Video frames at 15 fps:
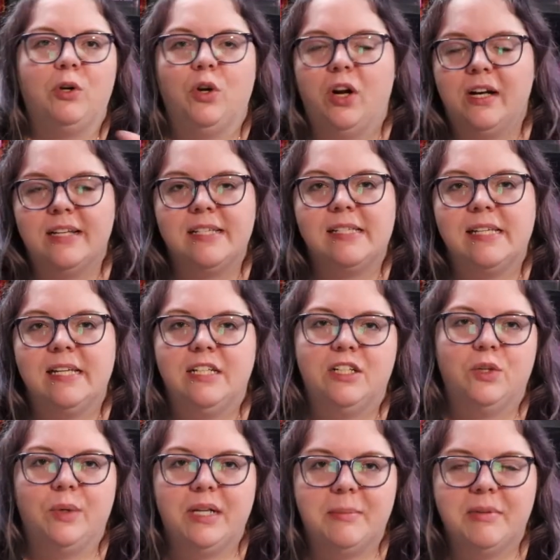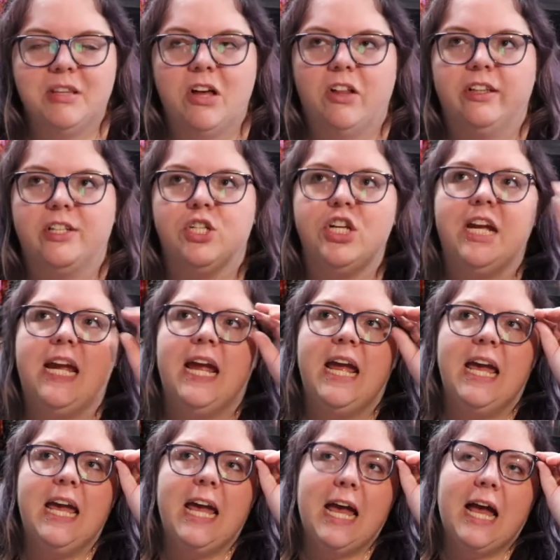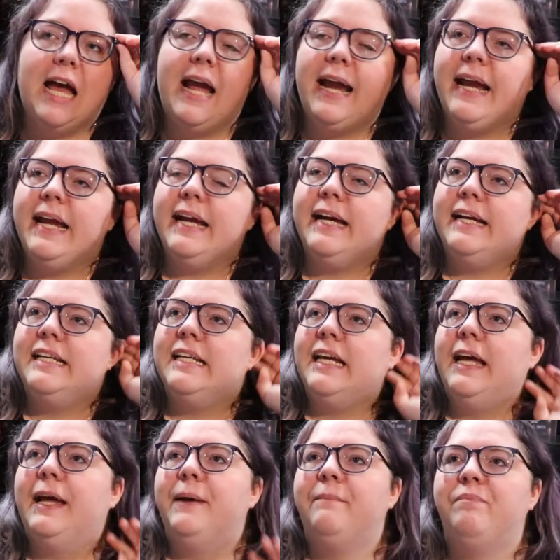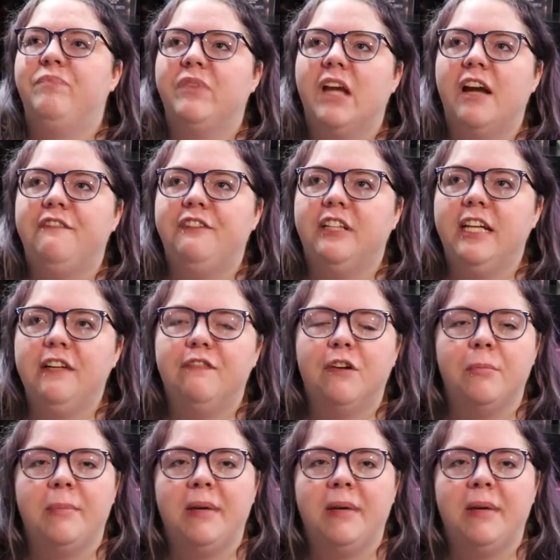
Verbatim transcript: across in Greek mythology. And I feel like for